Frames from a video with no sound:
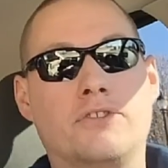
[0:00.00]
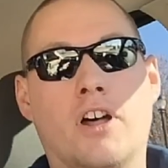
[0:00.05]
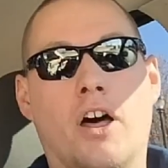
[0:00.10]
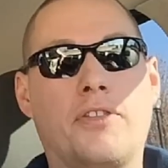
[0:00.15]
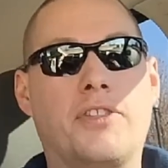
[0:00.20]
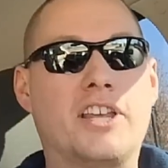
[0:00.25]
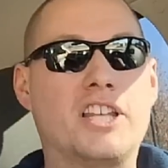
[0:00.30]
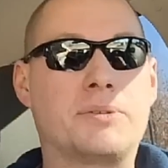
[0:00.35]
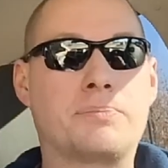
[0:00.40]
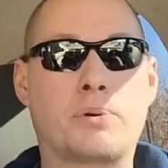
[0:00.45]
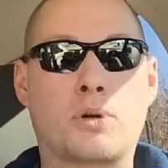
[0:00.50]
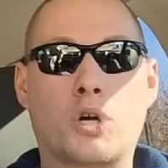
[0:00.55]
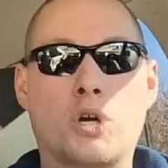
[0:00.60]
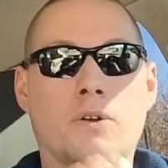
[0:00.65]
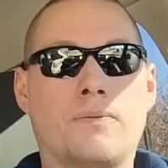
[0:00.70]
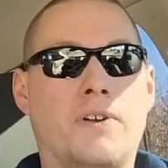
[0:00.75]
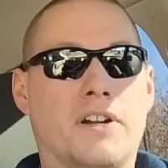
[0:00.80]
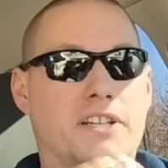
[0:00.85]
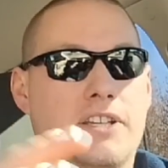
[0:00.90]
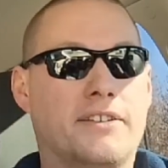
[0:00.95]
Nothing's
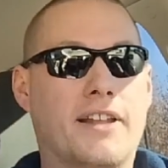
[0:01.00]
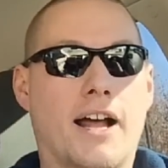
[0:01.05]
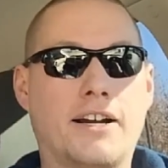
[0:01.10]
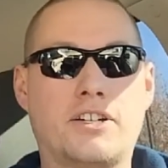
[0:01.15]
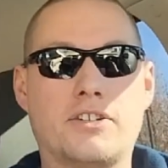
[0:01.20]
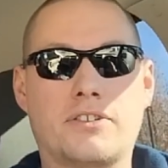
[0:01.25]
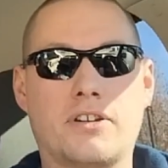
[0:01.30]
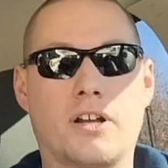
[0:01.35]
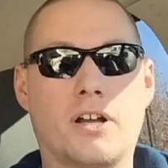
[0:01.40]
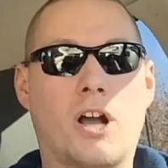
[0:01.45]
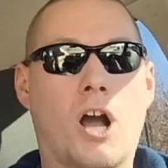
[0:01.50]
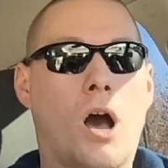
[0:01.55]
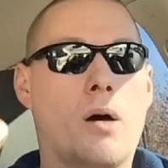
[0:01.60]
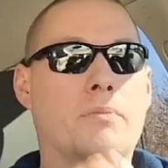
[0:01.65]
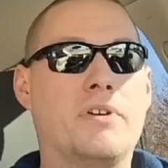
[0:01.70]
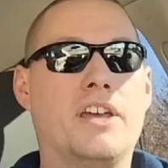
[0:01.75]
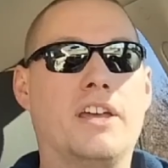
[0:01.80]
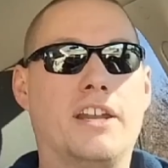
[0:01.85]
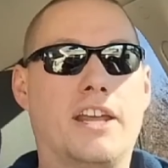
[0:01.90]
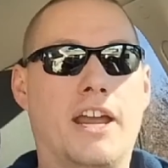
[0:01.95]
perfect. It's not just going to
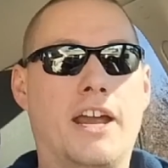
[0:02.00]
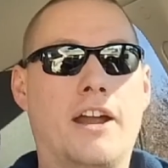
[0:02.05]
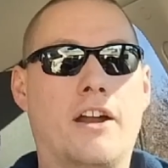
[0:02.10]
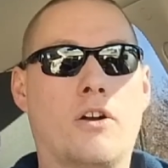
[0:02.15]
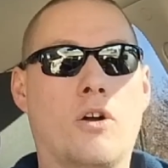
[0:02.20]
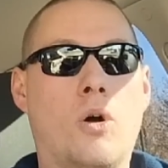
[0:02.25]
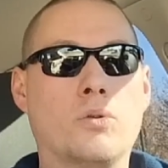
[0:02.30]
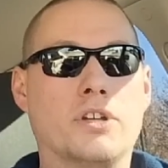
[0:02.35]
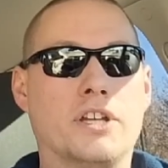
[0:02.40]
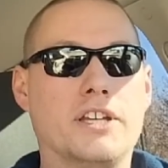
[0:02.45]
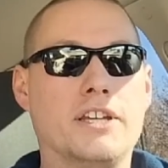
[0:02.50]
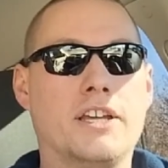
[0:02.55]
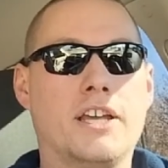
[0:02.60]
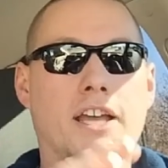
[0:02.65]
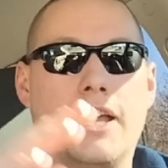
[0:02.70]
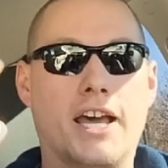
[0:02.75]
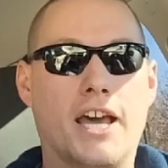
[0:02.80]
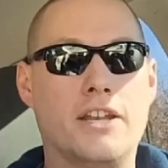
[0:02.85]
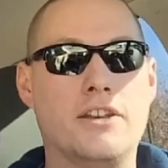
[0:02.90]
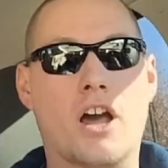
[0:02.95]
come in air only
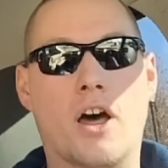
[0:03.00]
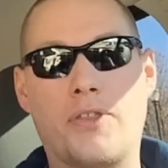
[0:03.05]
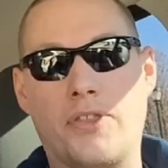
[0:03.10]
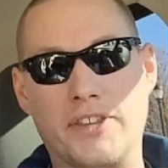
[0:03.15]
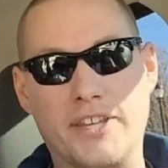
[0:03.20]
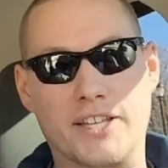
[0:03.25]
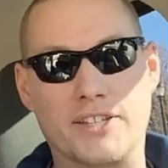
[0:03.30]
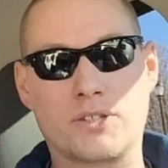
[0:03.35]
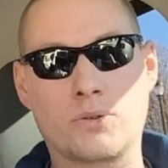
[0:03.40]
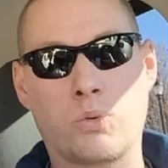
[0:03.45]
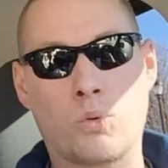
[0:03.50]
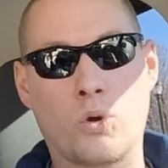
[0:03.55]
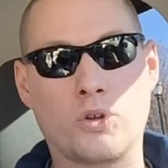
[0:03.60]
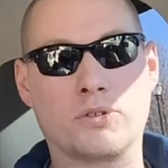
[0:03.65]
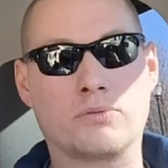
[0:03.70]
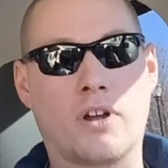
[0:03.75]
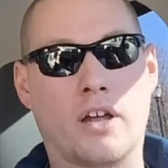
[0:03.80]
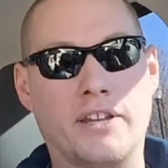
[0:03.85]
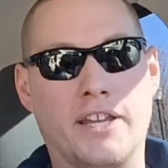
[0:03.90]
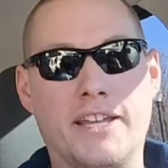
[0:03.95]
and nothing gets
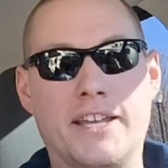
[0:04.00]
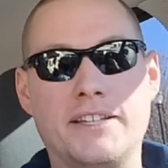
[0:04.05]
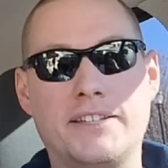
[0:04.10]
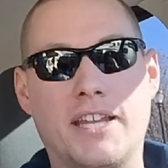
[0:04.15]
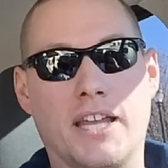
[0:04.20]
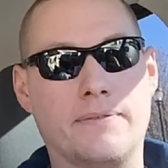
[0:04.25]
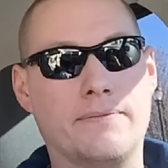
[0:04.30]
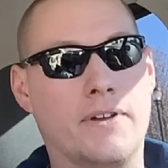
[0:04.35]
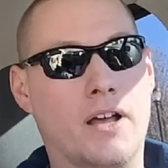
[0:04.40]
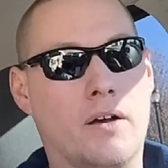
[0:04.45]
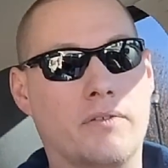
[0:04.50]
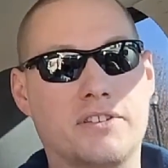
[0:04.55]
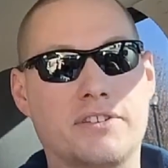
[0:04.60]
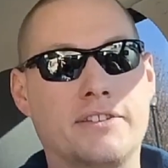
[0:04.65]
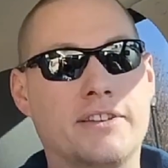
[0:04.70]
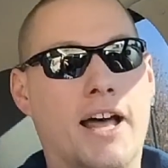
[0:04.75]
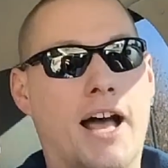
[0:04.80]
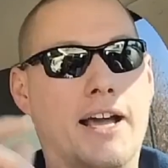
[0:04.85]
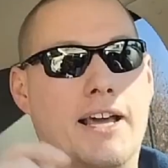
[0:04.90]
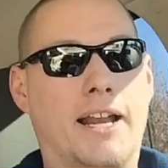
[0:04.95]
swirled around the intake valve. It's
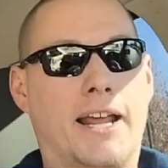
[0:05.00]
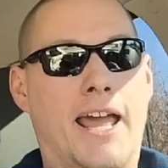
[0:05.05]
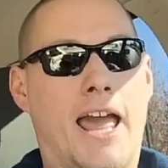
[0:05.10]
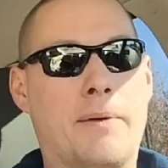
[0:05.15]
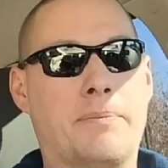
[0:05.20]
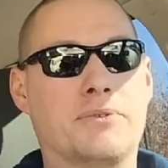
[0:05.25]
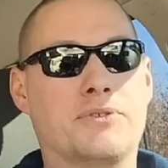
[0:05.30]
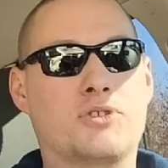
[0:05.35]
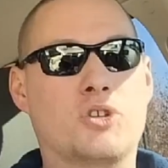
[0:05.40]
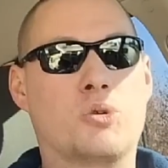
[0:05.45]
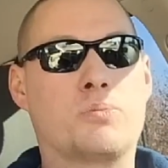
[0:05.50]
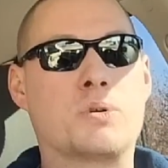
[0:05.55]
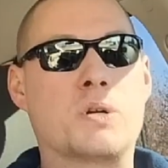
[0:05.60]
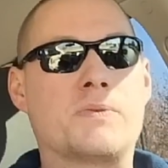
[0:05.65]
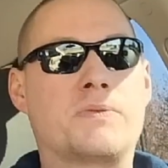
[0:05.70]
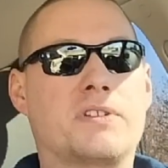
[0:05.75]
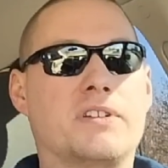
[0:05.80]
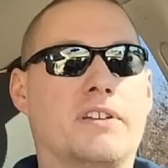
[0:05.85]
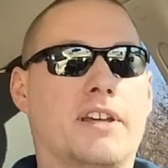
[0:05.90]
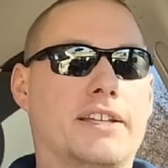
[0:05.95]
not going to happen so
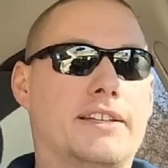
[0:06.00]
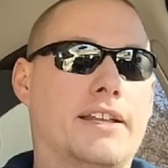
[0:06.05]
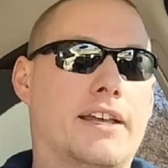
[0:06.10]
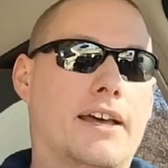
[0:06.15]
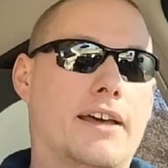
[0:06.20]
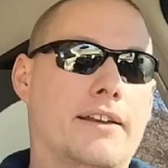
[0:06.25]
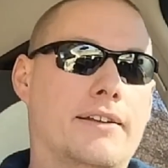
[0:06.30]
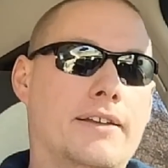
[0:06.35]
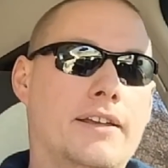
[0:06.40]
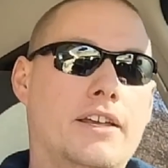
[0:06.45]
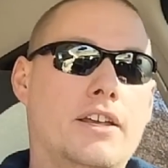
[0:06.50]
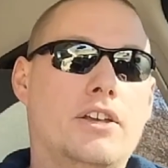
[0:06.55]
perfectly like that.